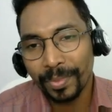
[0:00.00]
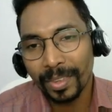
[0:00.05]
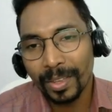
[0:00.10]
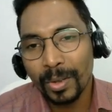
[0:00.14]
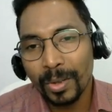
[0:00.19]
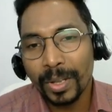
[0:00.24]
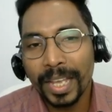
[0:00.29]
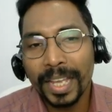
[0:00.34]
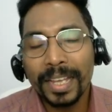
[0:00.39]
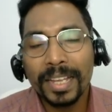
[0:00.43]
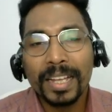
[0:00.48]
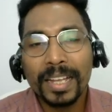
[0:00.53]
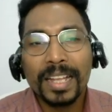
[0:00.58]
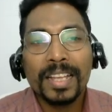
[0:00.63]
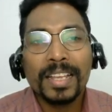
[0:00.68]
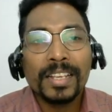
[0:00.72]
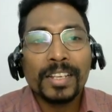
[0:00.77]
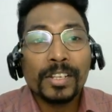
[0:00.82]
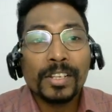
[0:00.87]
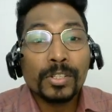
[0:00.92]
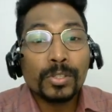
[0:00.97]
Okay,
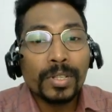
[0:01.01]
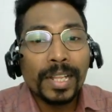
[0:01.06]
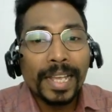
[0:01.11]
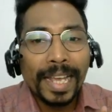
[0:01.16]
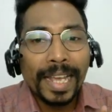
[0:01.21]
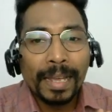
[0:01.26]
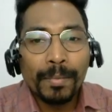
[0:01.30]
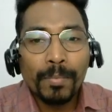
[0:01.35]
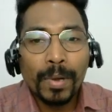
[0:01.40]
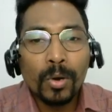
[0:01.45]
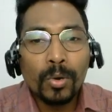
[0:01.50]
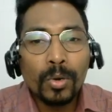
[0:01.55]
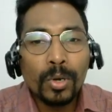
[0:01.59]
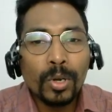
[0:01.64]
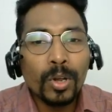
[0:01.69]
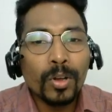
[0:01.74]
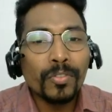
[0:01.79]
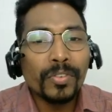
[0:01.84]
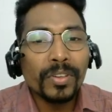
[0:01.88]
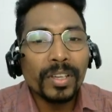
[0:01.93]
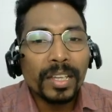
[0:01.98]
so the amount
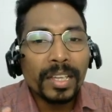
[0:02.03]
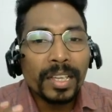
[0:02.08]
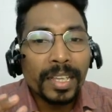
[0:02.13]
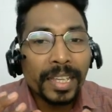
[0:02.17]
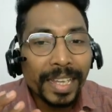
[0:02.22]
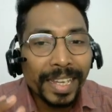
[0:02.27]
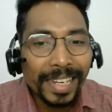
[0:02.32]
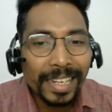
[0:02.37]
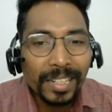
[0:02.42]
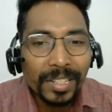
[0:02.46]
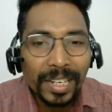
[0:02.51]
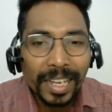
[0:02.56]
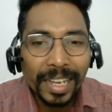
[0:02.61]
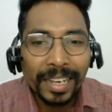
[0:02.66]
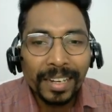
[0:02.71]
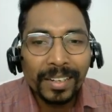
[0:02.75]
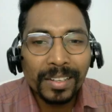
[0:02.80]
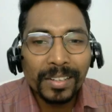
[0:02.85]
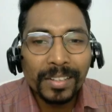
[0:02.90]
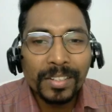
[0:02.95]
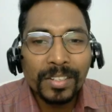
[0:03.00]
of heat
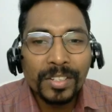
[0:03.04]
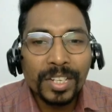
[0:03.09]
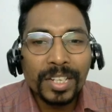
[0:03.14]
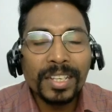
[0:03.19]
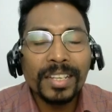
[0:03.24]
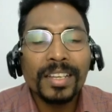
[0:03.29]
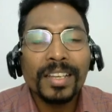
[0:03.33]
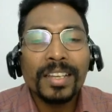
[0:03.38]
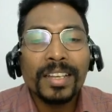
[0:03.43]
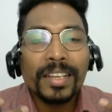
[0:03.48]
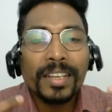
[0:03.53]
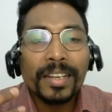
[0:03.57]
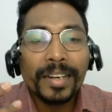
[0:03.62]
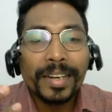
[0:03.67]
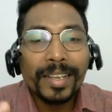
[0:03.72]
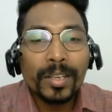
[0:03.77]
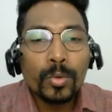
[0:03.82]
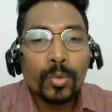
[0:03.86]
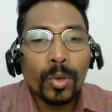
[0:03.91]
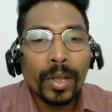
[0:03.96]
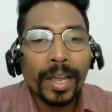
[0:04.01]
energy
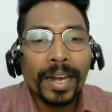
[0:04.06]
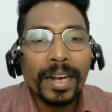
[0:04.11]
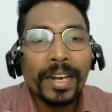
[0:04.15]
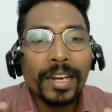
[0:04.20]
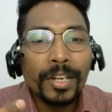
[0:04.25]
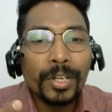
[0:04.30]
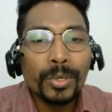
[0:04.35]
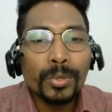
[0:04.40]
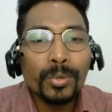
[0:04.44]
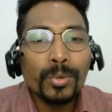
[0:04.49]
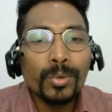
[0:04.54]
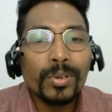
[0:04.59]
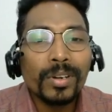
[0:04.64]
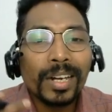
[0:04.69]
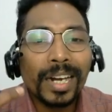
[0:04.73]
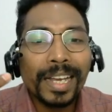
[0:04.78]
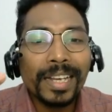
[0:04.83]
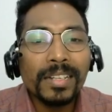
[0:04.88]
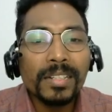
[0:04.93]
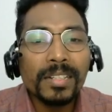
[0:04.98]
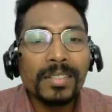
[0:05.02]
required to
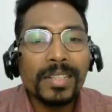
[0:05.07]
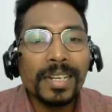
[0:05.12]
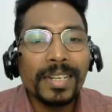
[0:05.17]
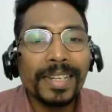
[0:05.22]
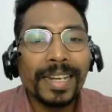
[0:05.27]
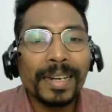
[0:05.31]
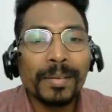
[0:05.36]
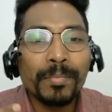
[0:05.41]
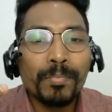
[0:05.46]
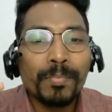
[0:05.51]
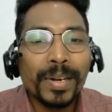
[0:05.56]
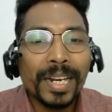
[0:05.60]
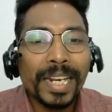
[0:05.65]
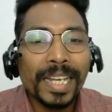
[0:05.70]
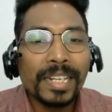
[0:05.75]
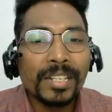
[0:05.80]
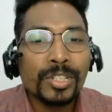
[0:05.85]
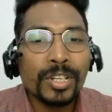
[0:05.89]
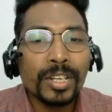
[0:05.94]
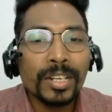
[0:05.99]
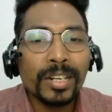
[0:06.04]
rise the
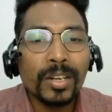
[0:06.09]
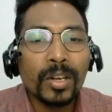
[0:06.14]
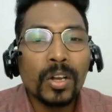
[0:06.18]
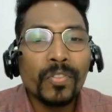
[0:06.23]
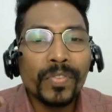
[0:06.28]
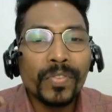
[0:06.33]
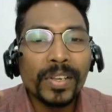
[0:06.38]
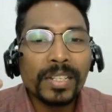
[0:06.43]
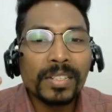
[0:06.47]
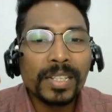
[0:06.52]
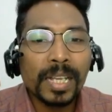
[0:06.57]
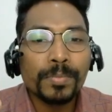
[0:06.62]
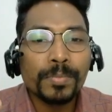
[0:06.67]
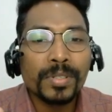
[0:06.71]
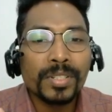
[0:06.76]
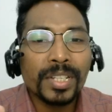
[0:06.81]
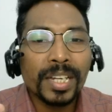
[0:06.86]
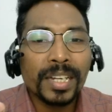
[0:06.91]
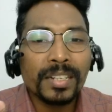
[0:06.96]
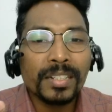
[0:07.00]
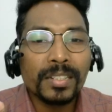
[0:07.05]
temperature of a
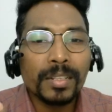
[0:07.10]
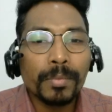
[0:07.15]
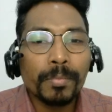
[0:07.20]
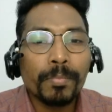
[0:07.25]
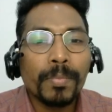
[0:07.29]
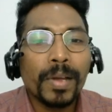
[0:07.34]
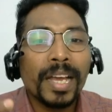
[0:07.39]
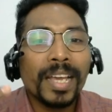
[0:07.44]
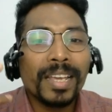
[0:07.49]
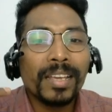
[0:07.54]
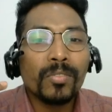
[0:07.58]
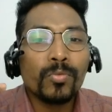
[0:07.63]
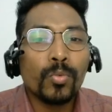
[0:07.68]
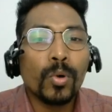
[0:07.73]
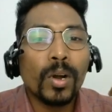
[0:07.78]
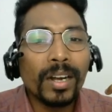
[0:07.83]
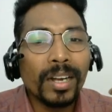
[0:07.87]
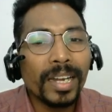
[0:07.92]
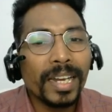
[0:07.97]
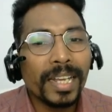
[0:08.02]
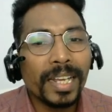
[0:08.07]
substance by
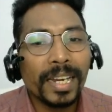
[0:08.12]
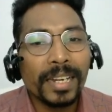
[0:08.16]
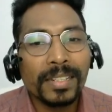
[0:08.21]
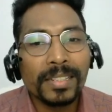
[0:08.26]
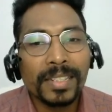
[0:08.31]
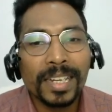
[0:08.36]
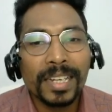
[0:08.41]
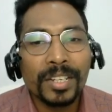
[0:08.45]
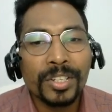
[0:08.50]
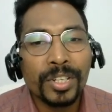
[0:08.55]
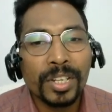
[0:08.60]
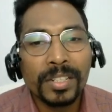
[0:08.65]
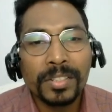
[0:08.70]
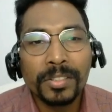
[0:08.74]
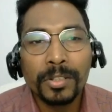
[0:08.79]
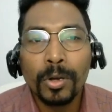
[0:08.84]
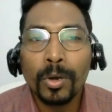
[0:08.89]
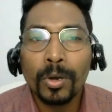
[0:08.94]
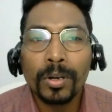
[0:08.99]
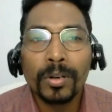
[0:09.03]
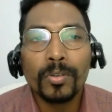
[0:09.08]
1 degree Celsius
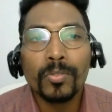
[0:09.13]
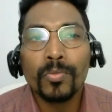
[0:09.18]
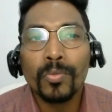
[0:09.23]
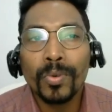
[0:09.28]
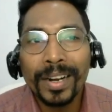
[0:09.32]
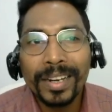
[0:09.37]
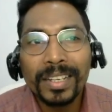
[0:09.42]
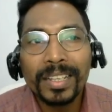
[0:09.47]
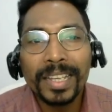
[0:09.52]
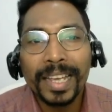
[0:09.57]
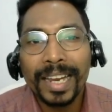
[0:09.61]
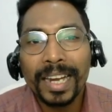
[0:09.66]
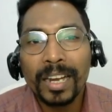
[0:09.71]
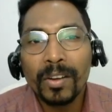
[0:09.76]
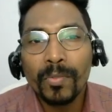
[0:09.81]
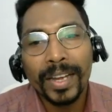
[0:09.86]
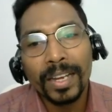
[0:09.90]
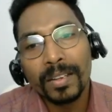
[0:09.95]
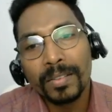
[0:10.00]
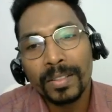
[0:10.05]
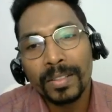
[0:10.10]
or 1
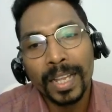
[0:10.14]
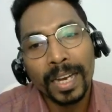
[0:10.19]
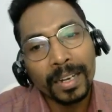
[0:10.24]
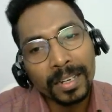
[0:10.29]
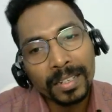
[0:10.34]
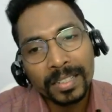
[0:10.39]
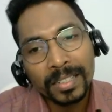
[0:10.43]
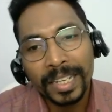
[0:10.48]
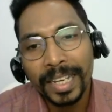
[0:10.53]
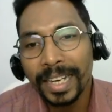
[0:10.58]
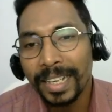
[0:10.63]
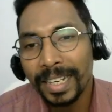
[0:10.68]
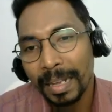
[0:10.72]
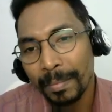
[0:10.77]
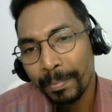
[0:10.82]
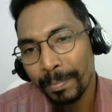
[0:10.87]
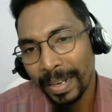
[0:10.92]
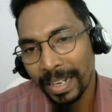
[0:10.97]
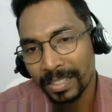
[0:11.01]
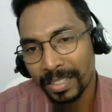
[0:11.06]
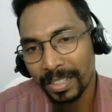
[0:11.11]
Kelvin, that is heat
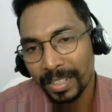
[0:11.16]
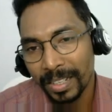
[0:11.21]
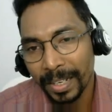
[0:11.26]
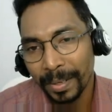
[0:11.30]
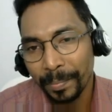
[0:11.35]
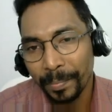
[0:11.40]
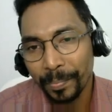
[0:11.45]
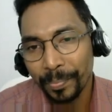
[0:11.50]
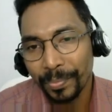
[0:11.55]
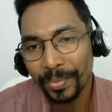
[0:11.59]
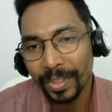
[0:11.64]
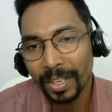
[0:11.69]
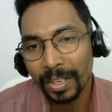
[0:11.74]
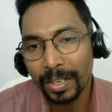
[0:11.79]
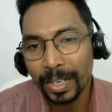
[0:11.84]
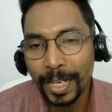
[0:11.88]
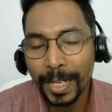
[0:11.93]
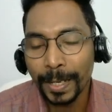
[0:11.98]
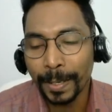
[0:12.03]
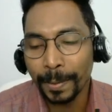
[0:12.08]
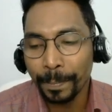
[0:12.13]
capacity.
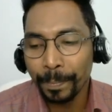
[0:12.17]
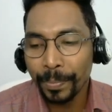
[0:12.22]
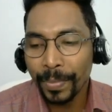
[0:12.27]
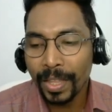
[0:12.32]
Clear?